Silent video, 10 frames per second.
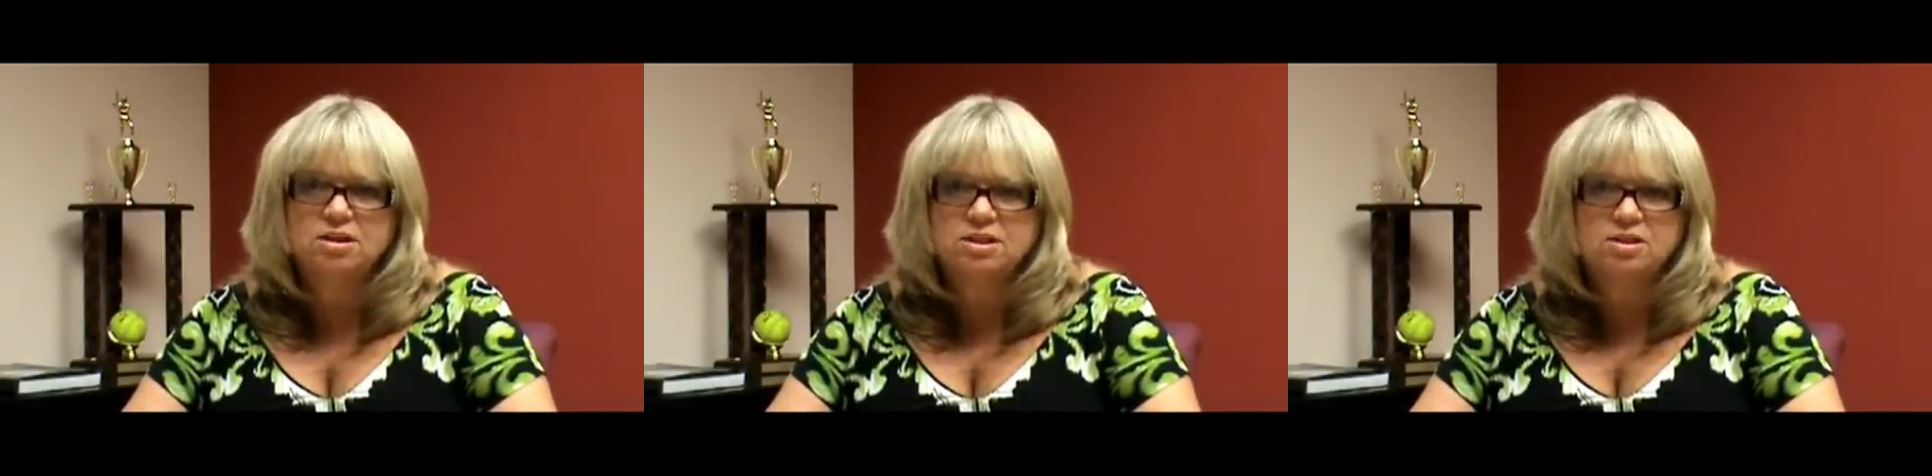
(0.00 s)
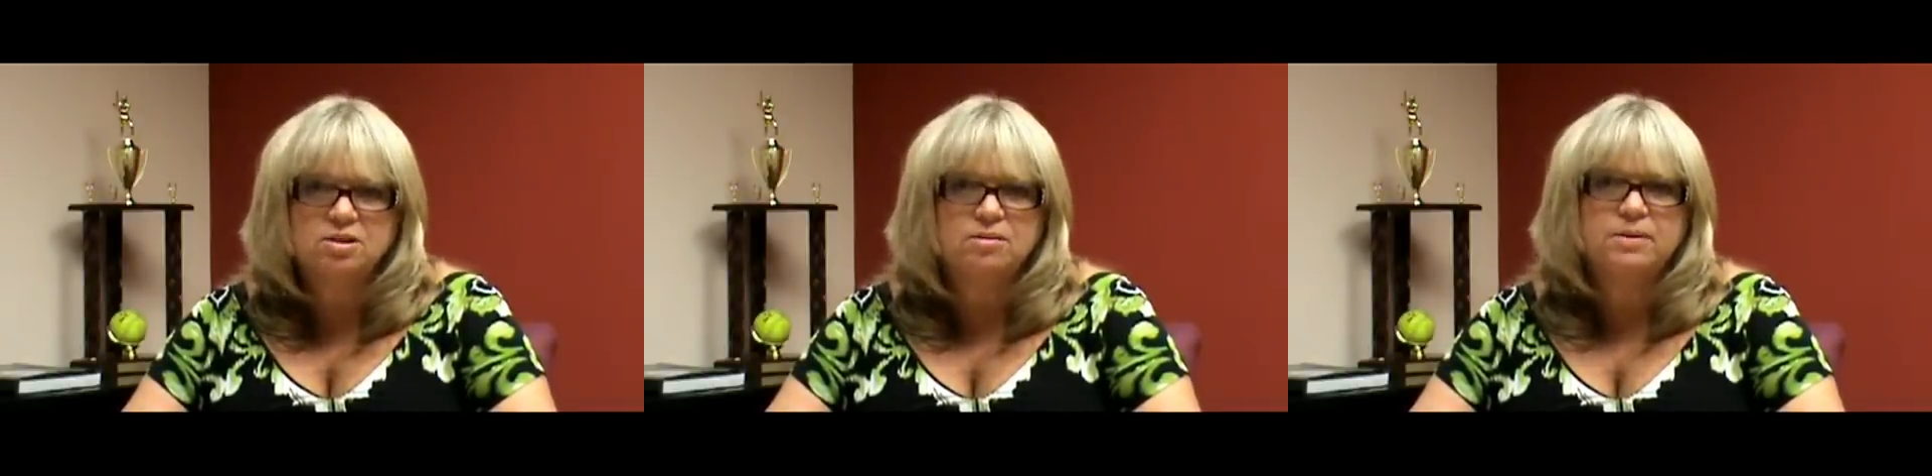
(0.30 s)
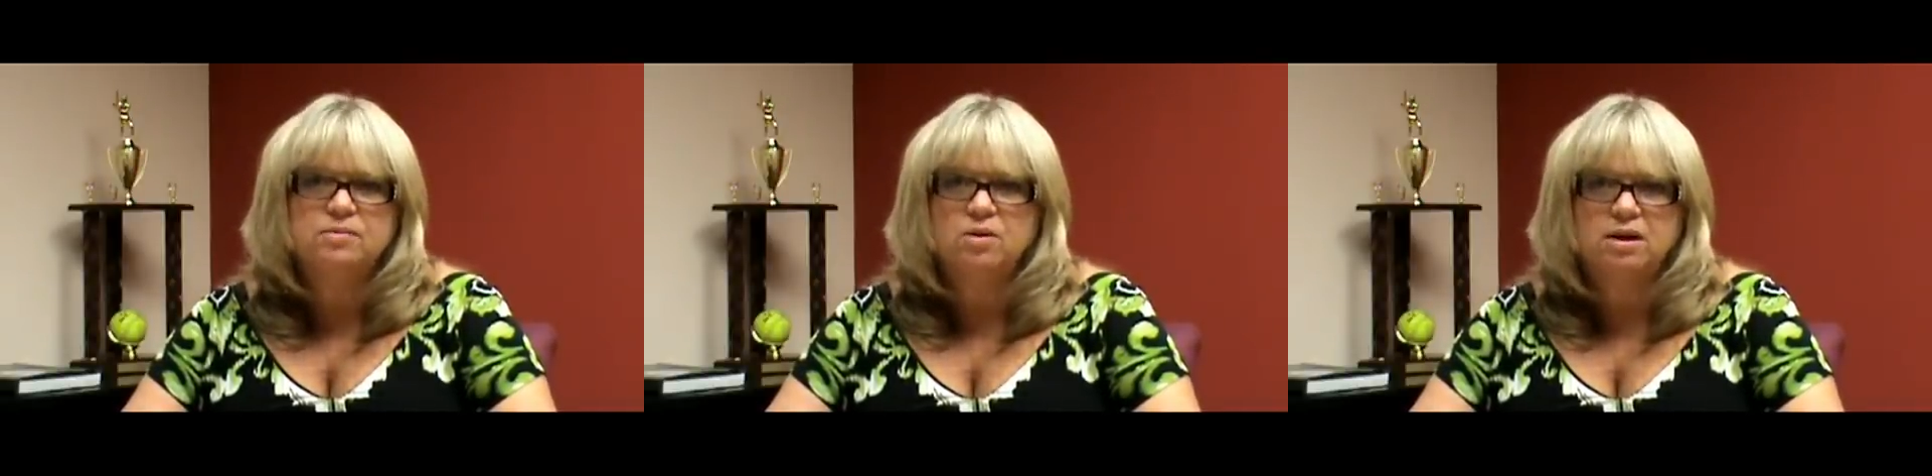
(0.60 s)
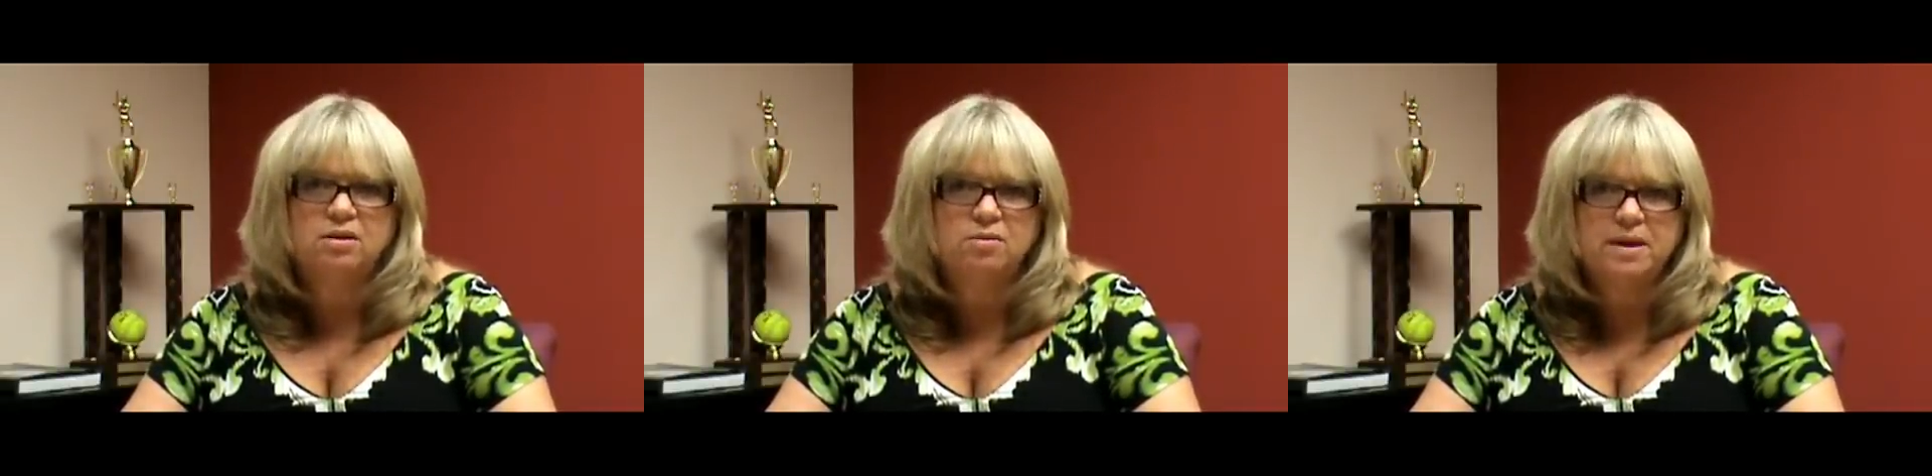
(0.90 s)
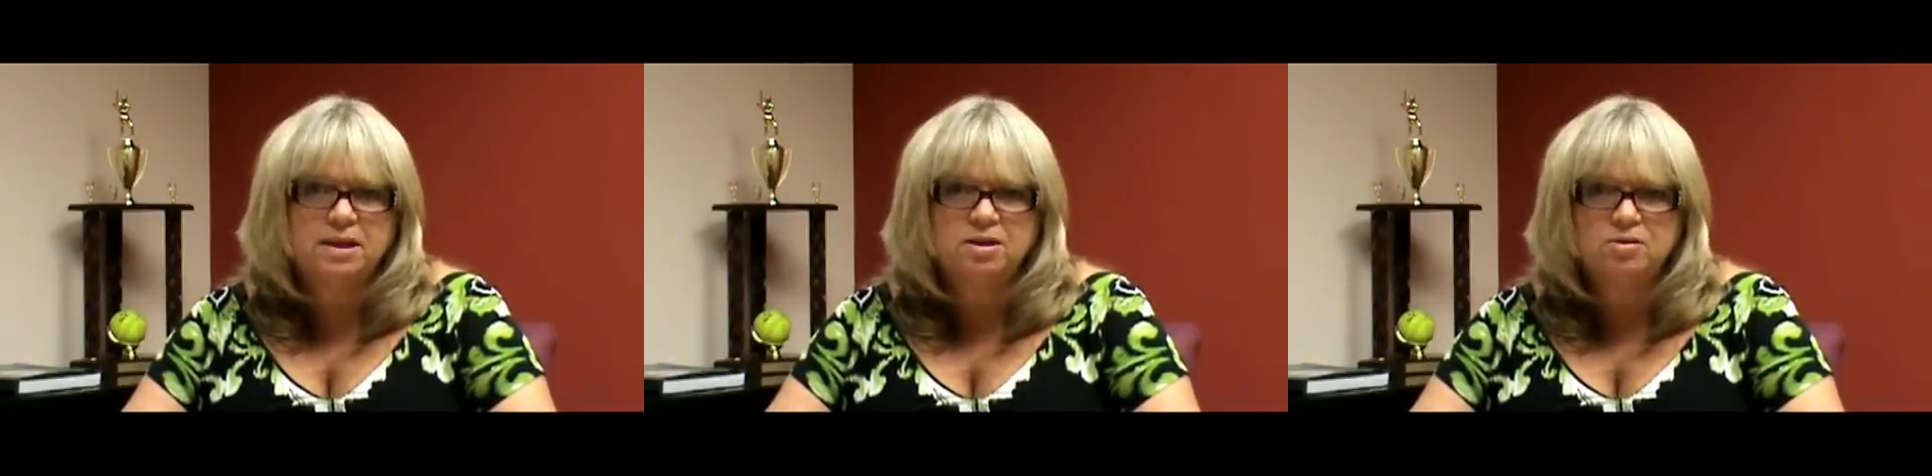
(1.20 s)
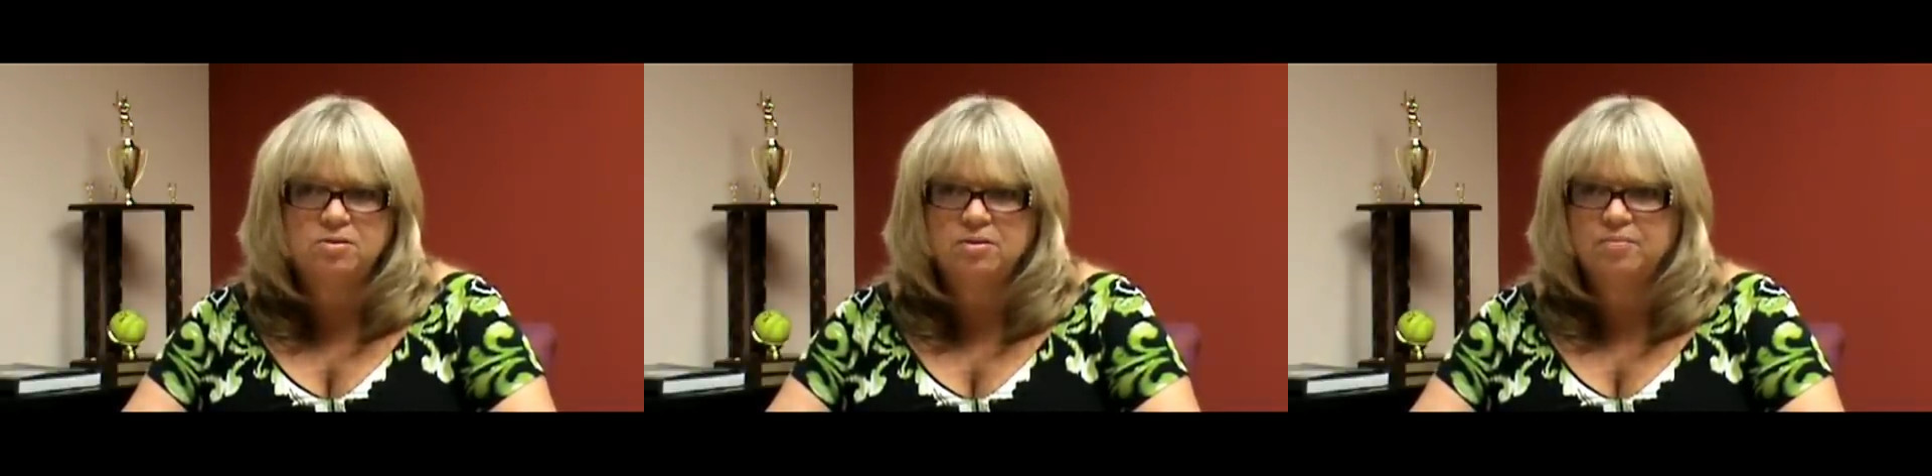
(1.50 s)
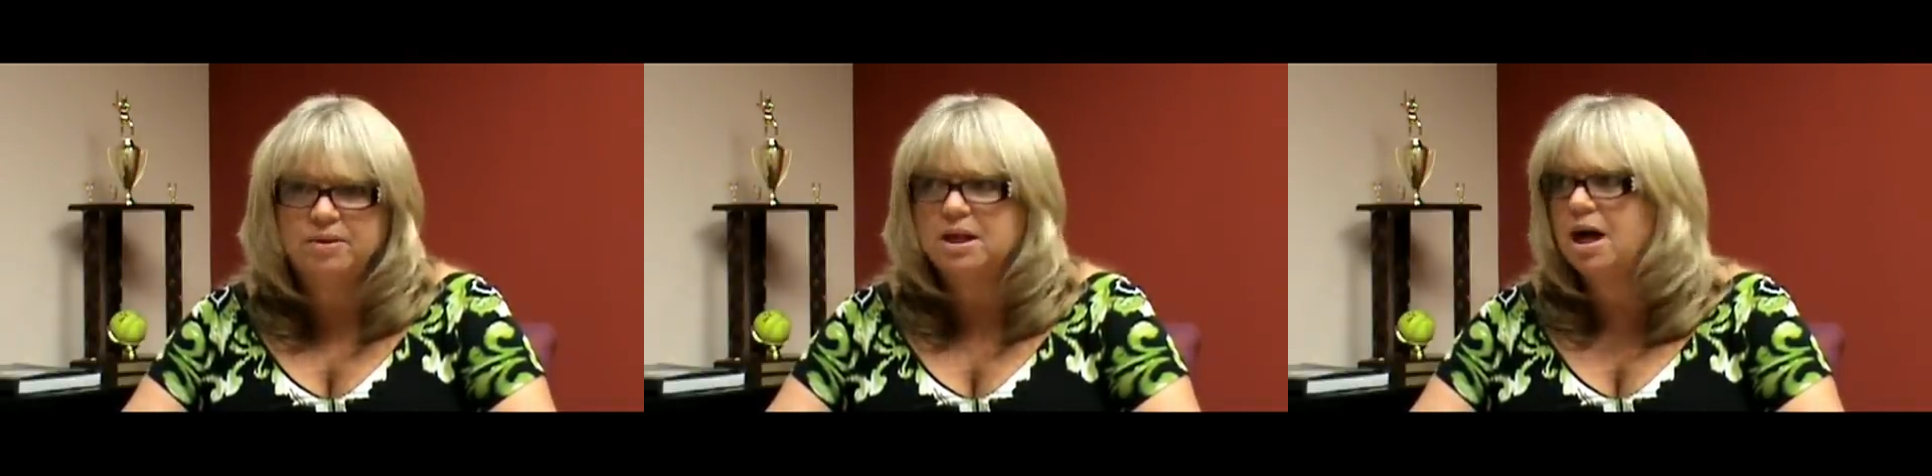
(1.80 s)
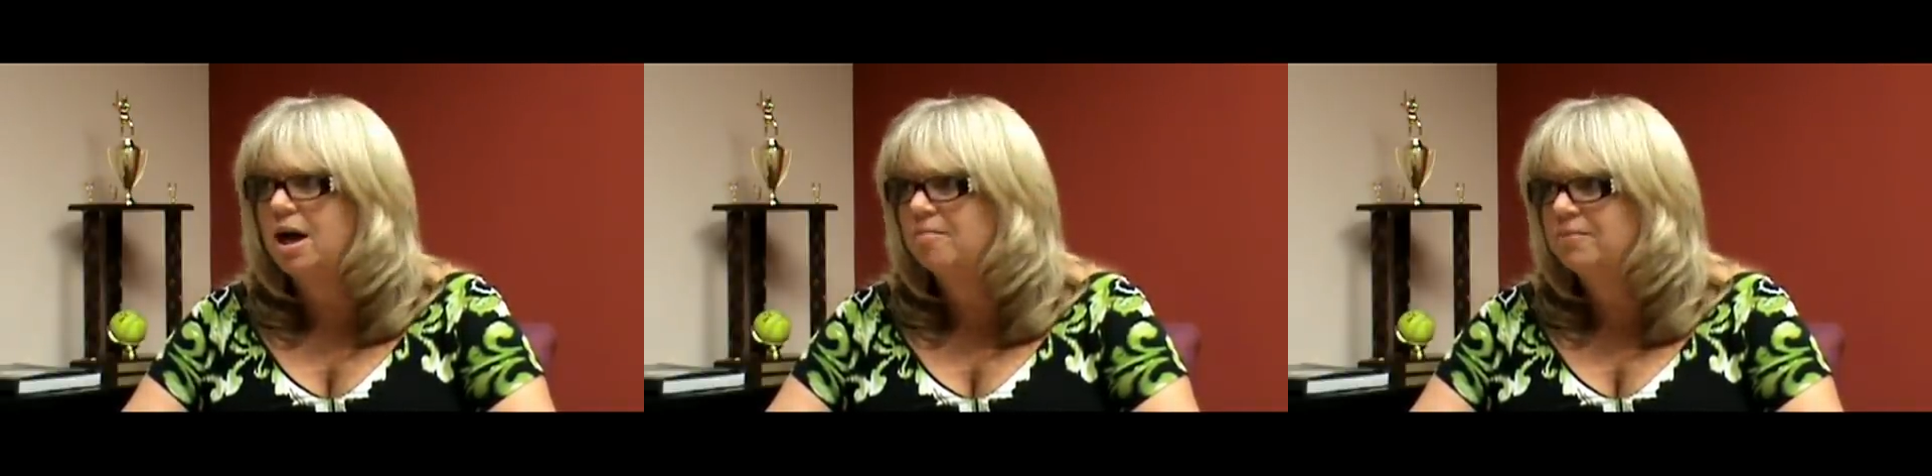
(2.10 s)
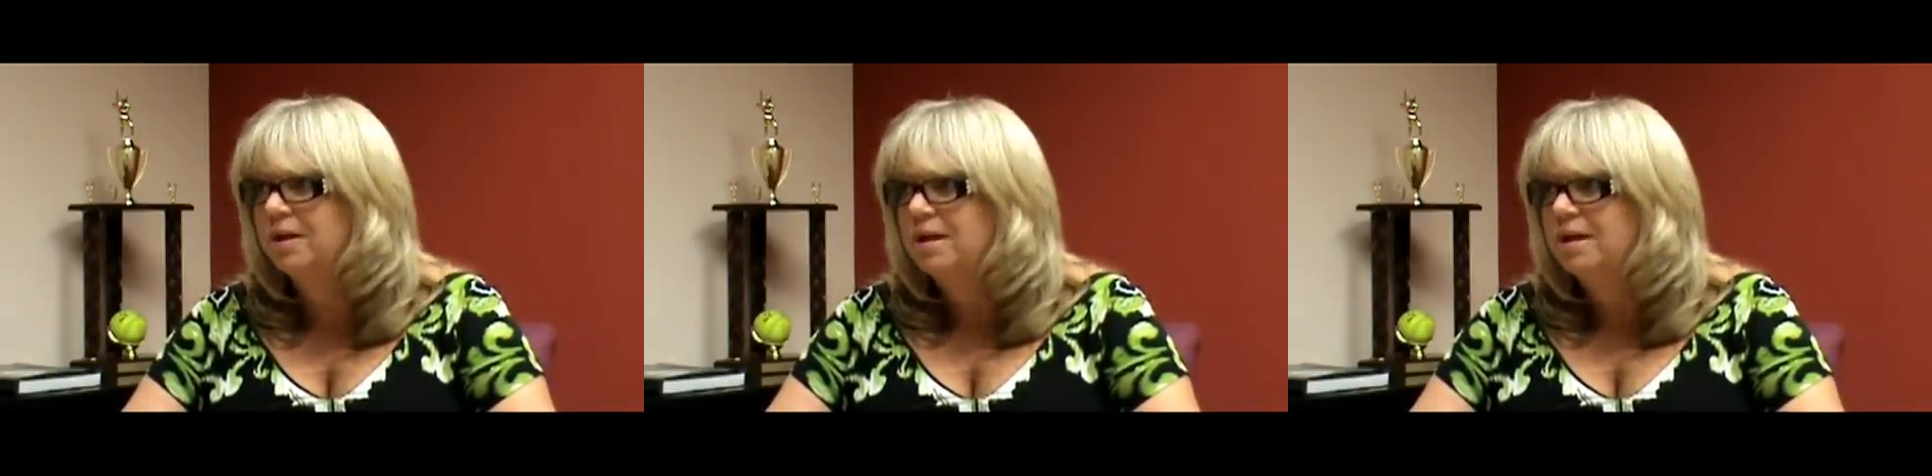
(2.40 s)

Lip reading: assume and what it'll make you become,